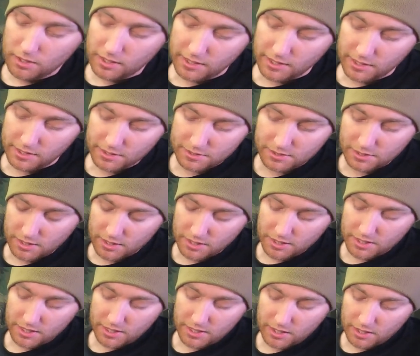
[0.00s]
is
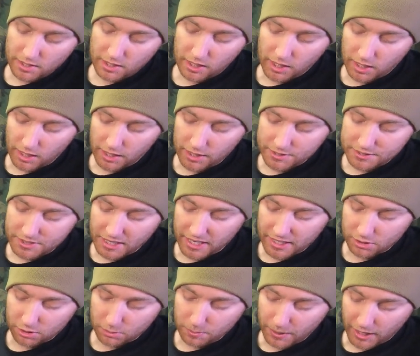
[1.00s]
the
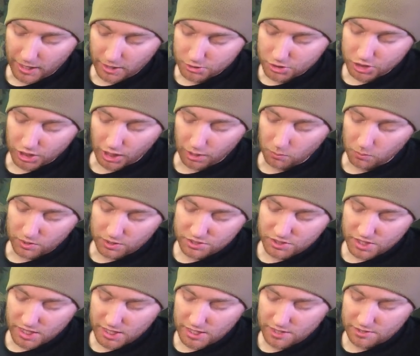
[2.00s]
dangler pouch. I wanna
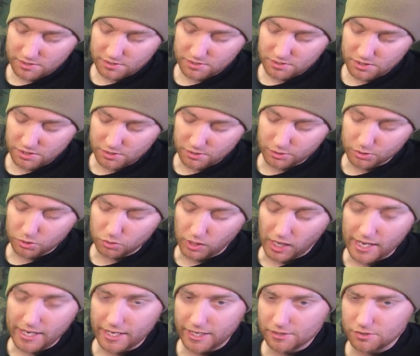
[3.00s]
say this is either
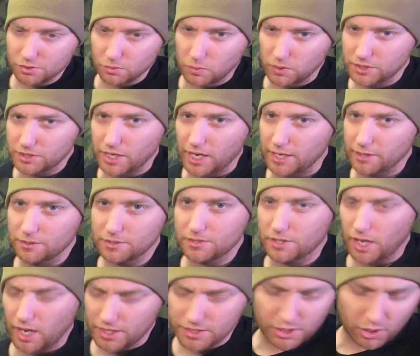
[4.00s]
Krydex or One Tigris,
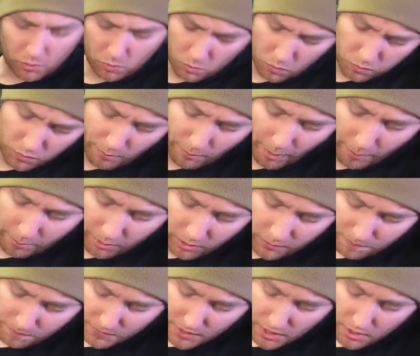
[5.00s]
I don't
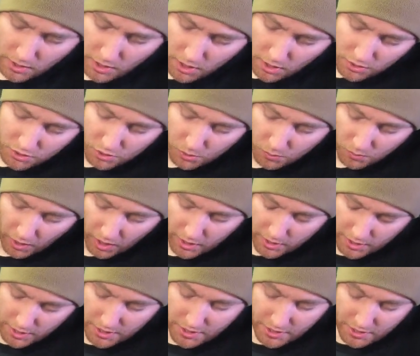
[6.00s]
remember. So
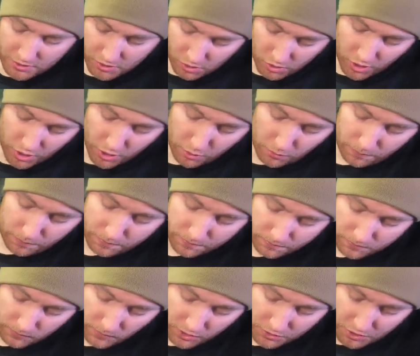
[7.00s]
these are new
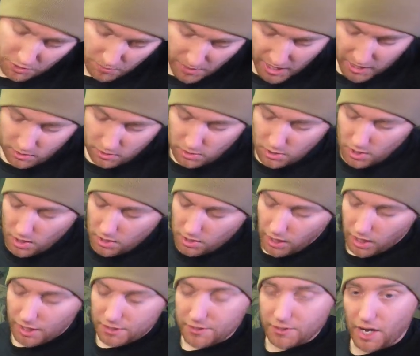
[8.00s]
to me.
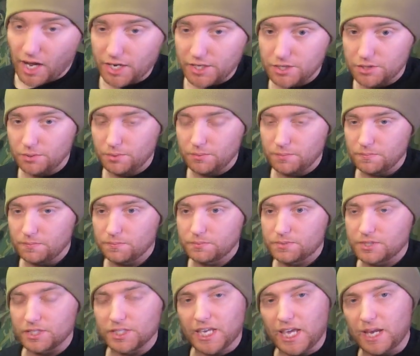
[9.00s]
They're not new
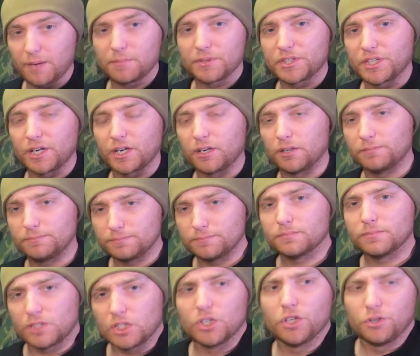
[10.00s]
to the game, but they're
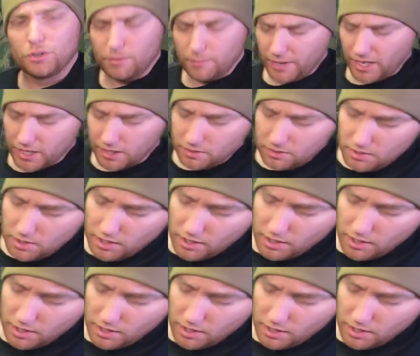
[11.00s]
new to me.